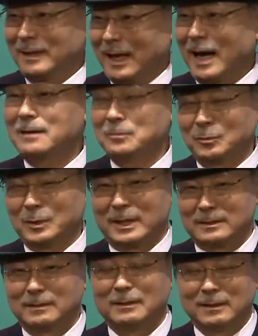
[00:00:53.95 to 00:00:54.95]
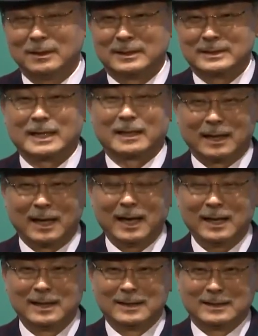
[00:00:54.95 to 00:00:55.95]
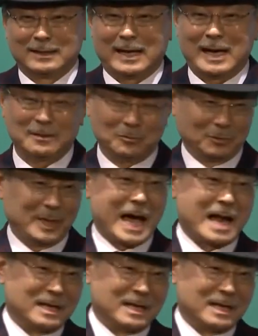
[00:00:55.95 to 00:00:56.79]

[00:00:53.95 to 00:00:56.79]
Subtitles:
I could have become the Alibaba of Korea.